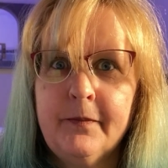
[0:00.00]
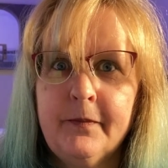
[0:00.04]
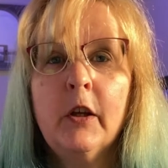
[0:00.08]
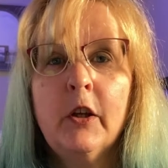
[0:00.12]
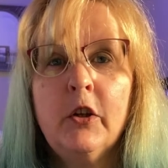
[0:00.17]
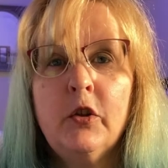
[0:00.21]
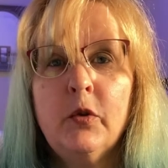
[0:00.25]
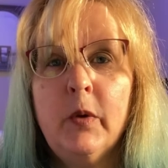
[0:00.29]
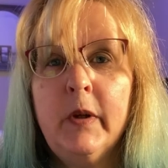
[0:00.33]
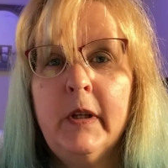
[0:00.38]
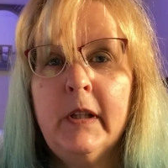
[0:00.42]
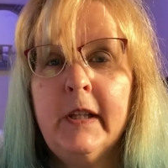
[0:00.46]

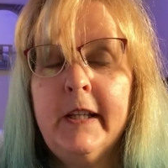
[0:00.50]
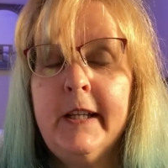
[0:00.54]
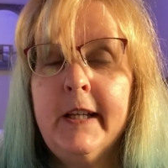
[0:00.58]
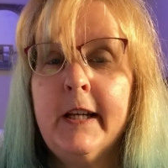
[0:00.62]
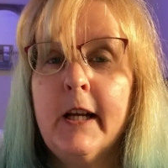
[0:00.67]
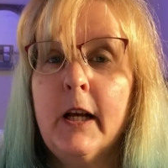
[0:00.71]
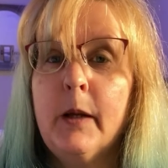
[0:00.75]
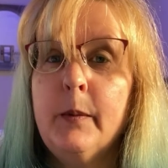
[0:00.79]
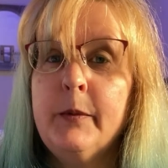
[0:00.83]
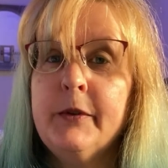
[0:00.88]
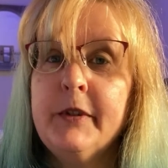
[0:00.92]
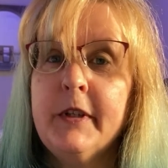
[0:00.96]
Twinkly
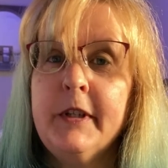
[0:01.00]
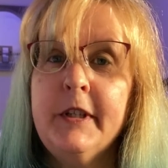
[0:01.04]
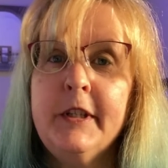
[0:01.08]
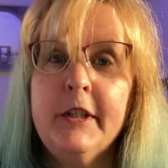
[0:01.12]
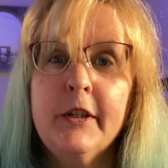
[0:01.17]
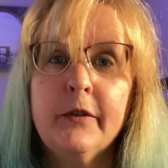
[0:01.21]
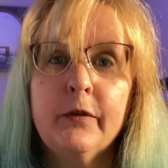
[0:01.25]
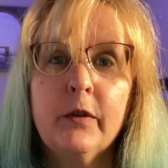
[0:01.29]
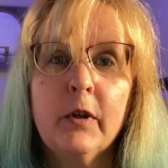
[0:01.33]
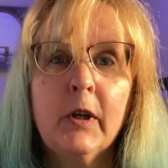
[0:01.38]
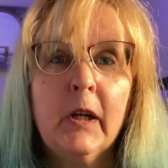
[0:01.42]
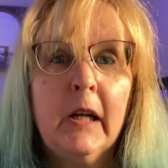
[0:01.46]
comes in
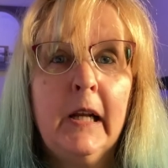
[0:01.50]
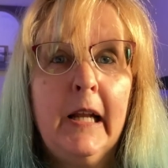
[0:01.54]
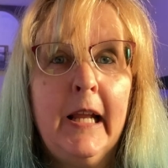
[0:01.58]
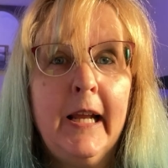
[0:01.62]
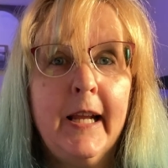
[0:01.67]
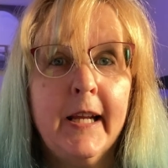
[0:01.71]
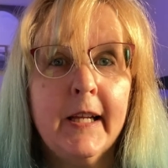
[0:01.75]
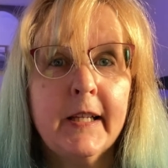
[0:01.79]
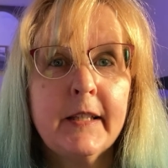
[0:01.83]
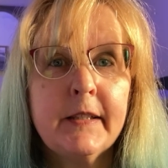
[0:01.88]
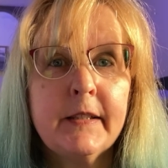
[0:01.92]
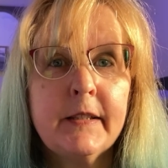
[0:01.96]
different
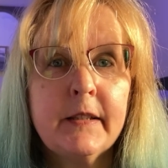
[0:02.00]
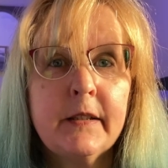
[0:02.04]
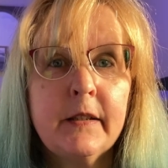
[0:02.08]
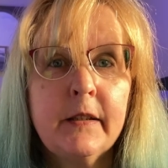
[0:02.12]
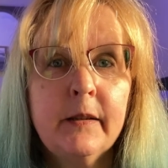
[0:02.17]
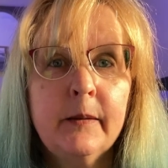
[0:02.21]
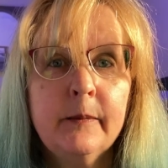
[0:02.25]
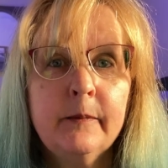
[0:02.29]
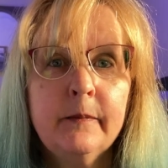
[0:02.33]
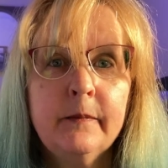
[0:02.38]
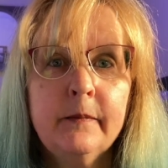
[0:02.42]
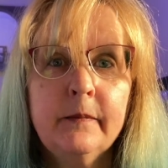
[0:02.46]
lengths.
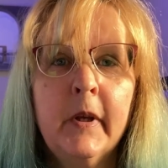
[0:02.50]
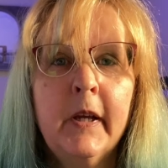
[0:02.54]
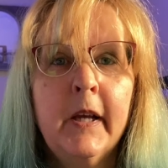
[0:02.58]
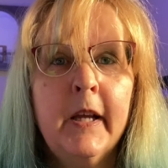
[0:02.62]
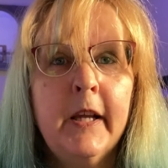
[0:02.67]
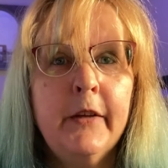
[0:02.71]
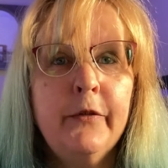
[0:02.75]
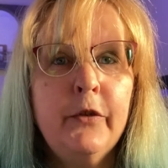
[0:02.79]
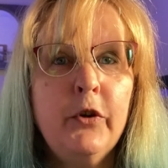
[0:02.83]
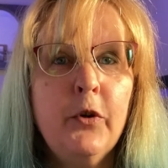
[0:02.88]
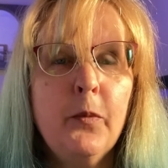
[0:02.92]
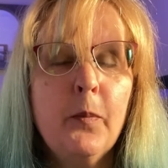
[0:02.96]

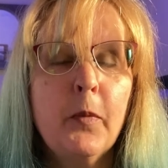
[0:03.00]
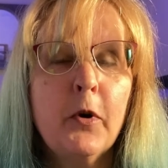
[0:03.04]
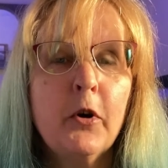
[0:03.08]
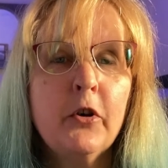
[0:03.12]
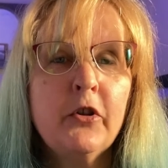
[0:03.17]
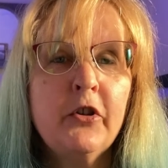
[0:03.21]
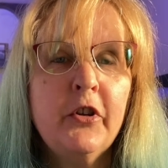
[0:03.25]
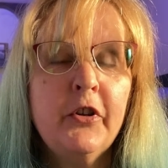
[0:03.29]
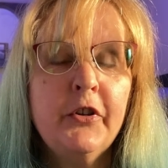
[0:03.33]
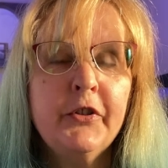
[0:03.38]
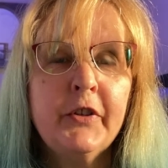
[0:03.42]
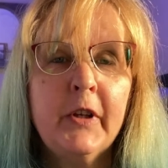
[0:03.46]
If you
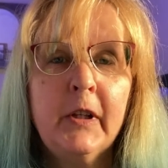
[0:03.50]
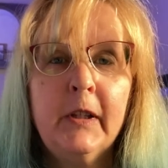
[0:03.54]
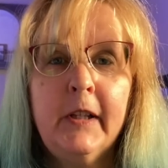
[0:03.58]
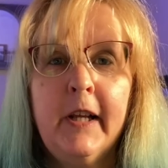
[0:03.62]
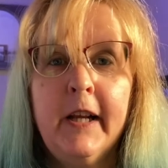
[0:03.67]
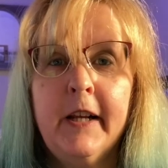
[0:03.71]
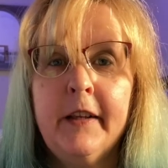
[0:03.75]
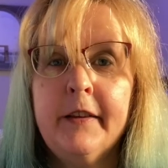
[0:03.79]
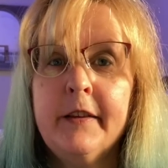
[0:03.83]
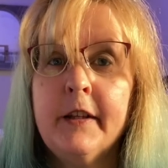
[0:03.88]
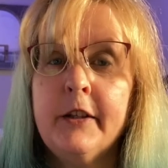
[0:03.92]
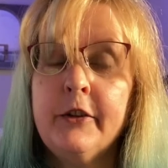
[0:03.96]
purchase a
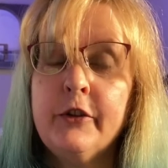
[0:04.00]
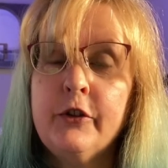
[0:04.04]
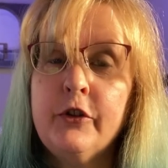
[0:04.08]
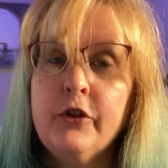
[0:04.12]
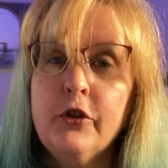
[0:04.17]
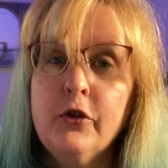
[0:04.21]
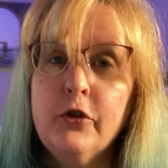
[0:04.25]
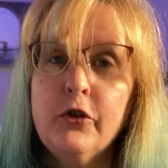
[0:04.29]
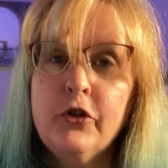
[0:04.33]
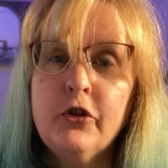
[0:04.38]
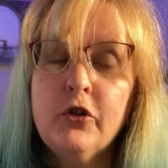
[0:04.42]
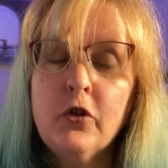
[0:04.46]
length that's too
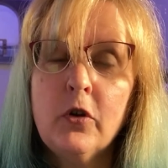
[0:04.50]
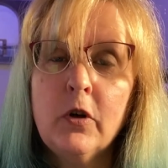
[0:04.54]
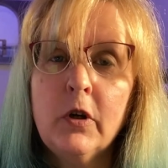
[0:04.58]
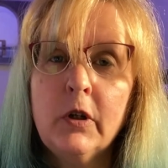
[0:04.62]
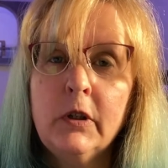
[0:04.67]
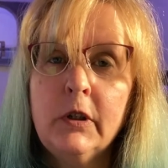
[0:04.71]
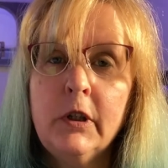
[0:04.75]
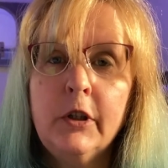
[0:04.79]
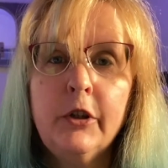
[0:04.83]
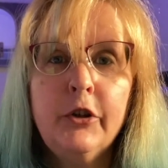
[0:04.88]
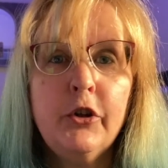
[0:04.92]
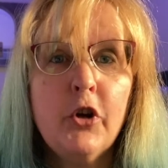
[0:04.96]
short,
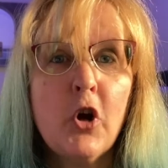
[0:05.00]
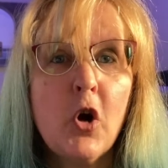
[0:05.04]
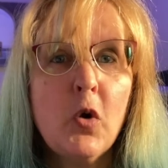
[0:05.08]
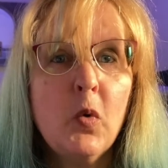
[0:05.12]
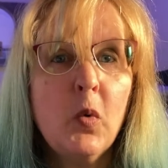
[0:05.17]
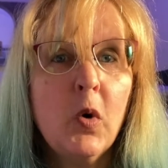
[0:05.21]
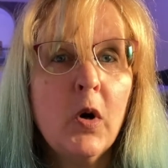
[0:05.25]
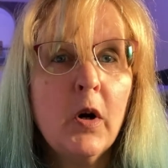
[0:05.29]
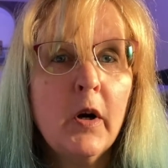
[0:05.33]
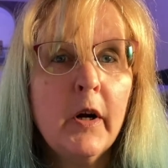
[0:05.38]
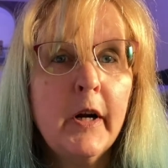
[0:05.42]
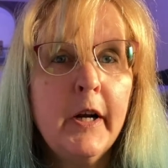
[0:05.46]
no
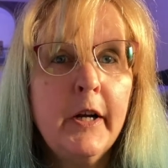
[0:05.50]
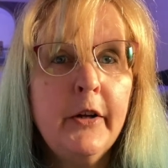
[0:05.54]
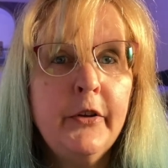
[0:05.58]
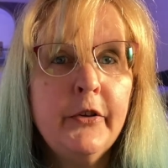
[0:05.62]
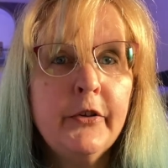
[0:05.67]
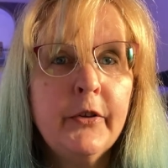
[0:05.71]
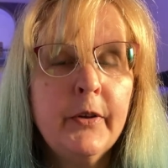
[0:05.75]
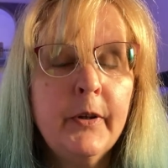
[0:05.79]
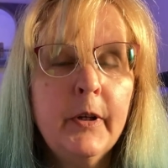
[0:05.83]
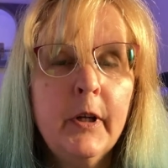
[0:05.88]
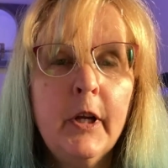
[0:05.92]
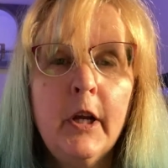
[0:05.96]
worries.
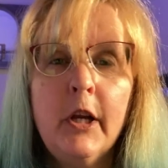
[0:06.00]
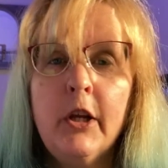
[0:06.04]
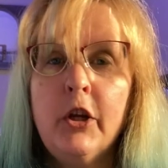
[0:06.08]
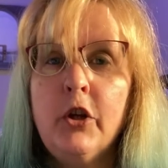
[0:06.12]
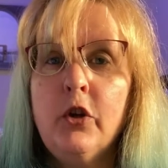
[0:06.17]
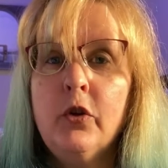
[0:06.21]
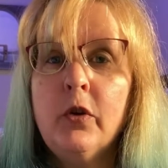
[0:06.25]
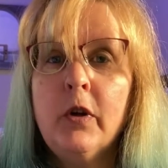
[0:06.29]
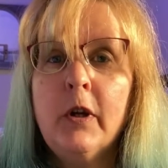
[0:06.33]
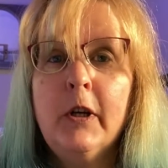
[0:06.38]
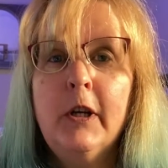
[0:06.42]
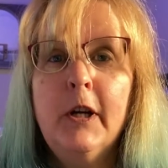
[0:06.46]
You
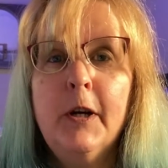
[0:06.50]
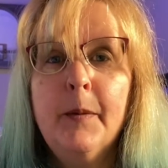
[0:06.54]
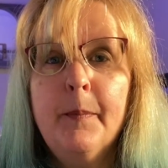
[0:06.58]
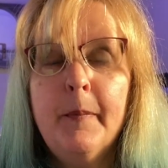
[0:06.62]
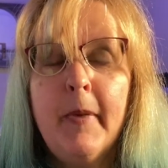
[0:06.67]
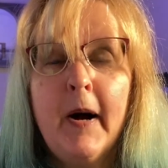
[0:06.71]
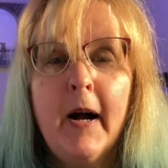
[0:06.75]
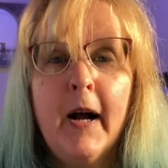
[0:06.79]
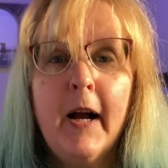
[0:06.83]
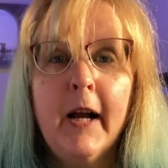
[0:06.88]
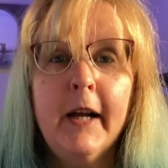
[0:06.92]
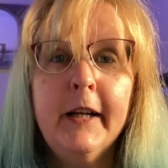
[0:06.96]
can
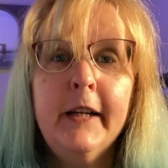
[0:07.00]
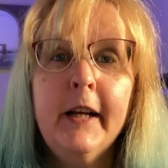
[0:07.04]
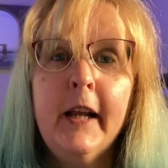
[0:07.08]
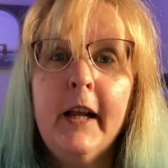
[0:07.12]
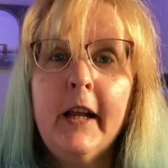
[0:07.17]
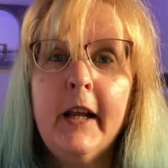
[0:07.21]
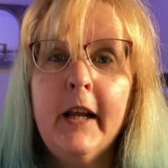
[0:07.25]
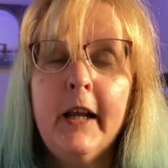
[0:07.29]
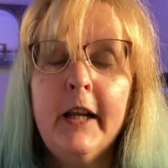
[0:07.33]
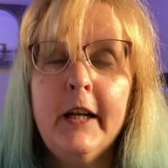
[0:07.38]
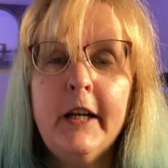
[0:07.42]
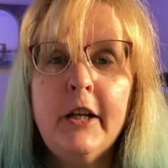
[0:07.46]
combine
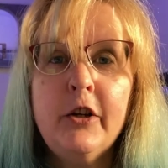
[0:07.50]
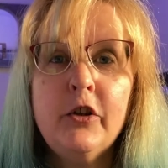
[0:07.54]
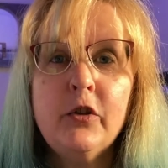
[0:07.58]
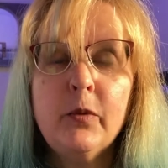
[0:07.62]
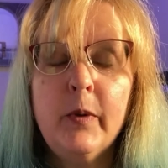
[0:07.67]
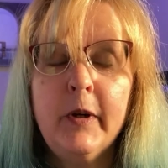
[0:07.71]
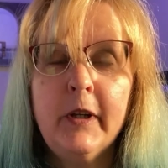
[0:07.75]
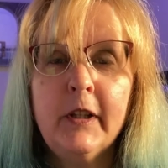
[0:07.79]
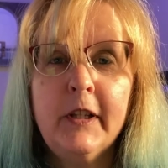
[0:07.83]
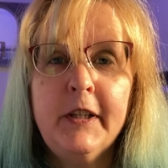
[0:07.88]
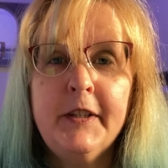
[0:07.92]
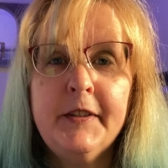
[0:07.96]
any
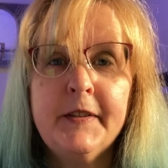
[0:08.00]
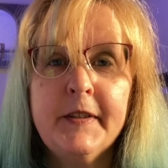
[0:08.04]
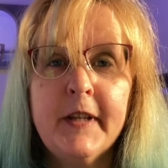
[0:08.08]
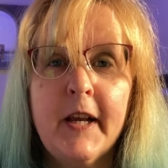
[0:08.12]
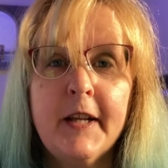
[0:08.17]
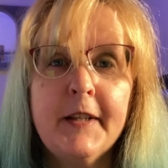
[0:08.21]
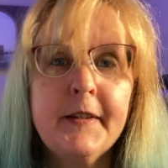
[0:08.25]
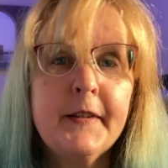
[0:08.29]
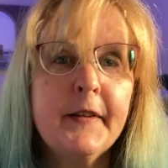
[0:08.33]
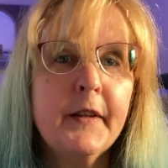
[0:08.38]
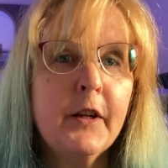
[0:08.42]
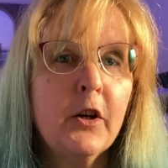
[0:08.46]
Twinkly
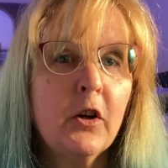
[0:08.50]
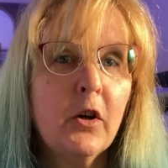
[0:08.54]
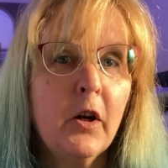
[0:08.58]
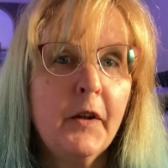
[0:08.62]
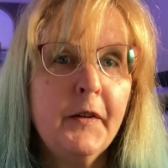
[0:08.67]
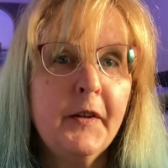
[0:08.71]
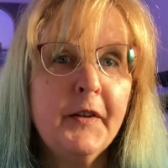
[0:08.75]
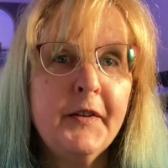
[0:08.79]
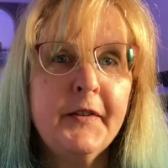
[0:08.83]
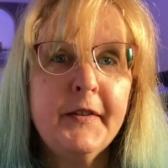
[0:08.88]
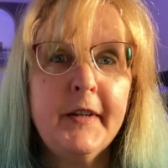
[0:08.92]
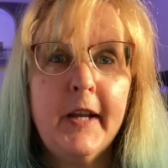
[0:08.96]
sets that are on the
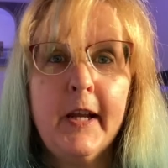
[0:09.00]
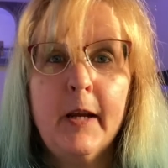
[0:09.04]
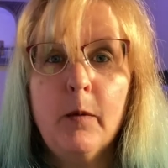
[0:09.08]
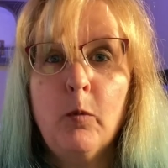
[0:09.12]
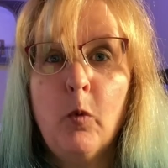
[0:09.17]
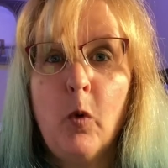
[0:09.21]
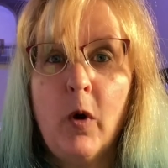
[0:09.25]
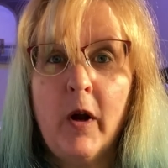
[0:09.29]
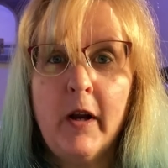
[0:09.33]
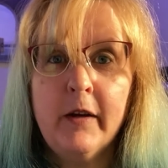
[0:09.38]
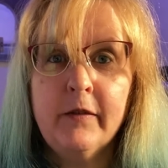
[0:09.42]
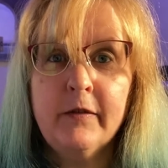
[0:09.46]
same
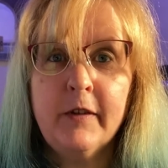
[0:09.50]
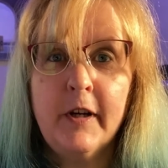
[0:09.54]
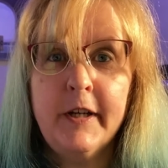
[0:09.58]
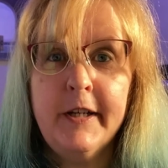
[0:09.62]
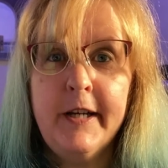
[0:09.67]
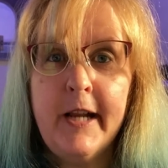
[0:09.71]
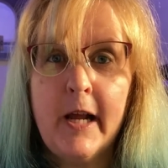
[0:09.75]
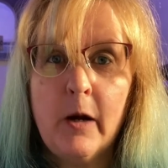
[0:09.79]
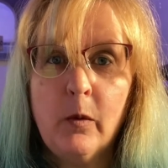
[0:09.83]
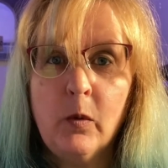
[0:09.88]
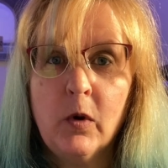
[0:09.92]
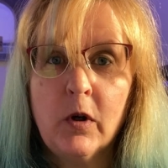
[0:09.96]
Wi-Fi
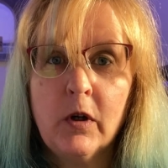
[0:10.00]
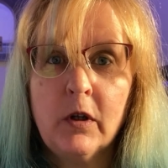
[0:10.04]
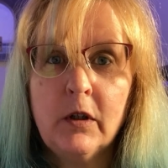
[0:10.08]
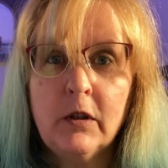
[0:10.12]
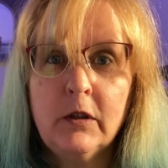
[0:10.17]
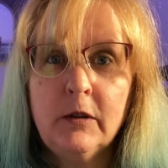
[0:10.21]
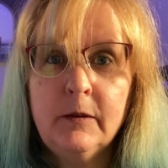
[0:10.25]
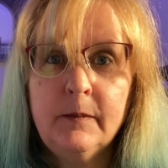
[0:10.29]
network.